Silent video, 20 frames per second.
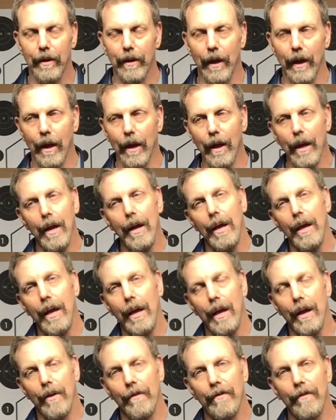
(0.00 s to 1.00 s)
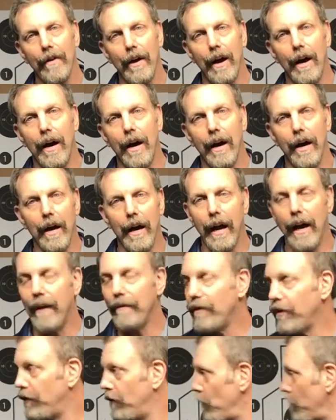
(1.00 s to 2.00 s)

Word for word: Okay, If uh, I have to